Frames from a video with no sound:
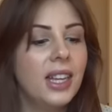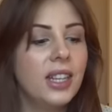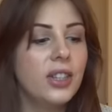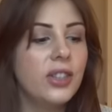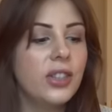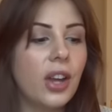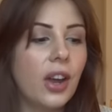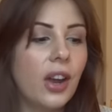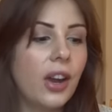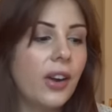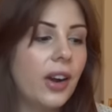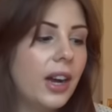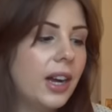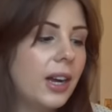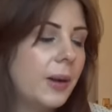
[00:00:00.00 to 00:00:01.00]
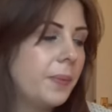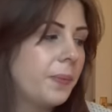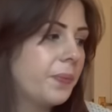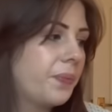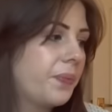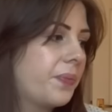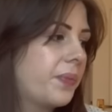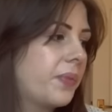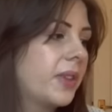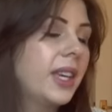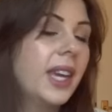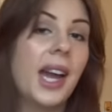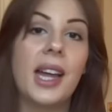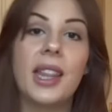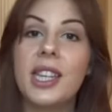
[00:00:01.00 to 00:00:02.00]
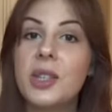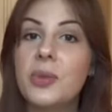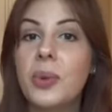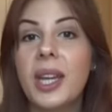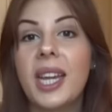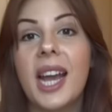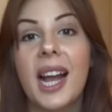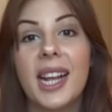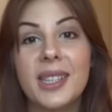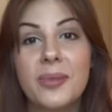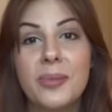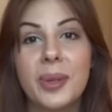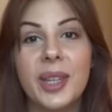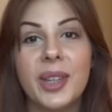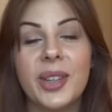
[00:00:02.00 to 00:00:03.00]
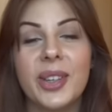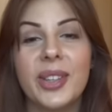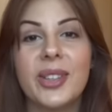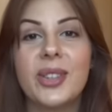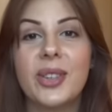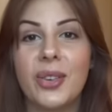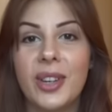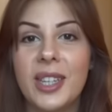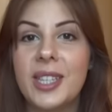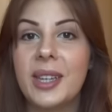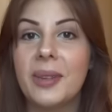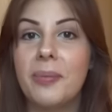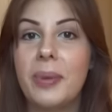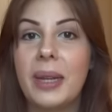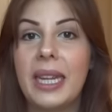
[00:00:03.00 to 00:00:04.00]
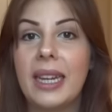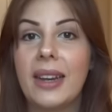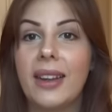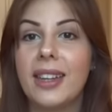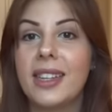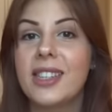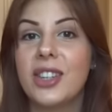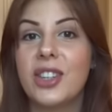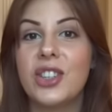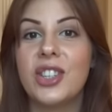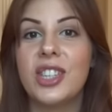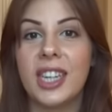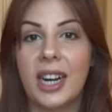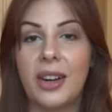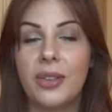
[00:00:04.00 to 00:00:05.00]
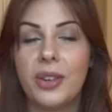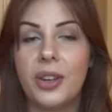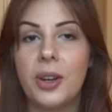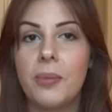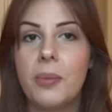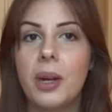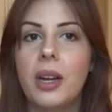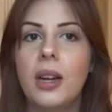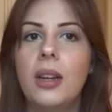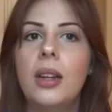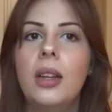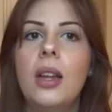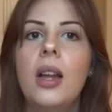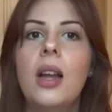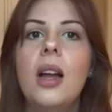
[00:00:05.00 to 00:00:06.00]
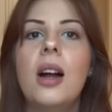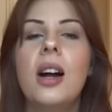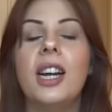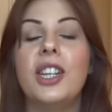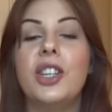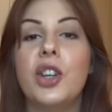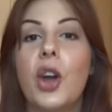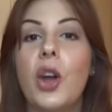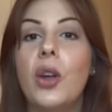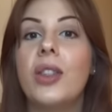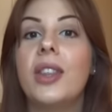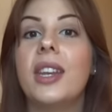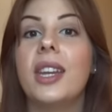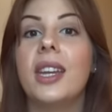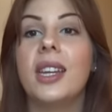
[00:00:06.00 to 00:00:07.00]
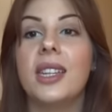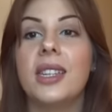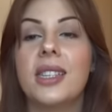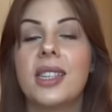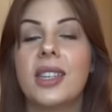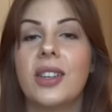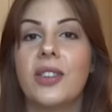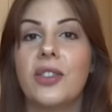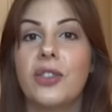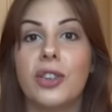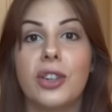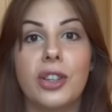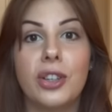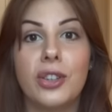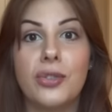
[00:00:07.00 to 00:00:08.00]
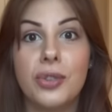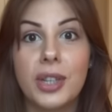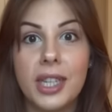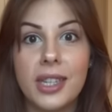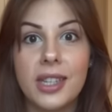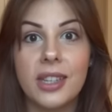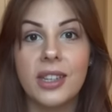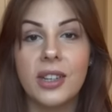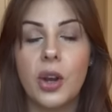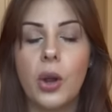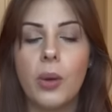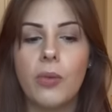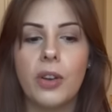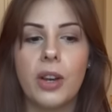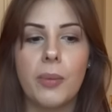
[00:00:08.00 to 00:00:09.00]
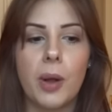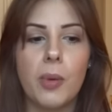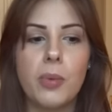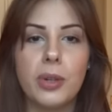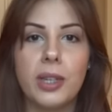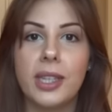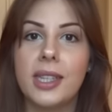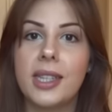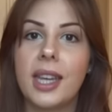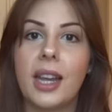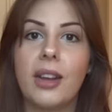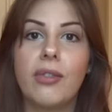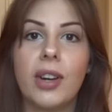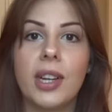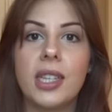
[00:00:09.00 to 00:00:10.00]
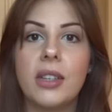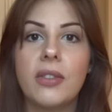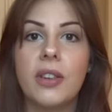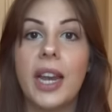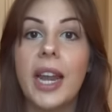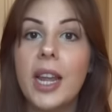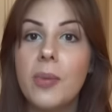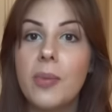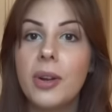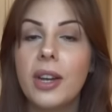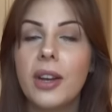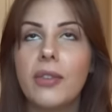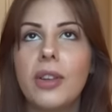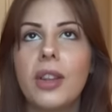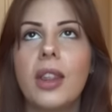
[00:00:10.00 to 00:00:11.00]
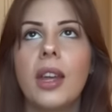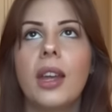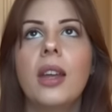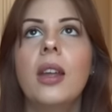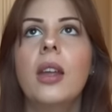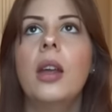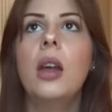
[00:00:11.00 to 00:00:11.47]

So um, yeah, this week hasn't been good. Sorry to be like such a downer, but I know that it is for a good reason. Hopefully my body is getting ready for labour and everything.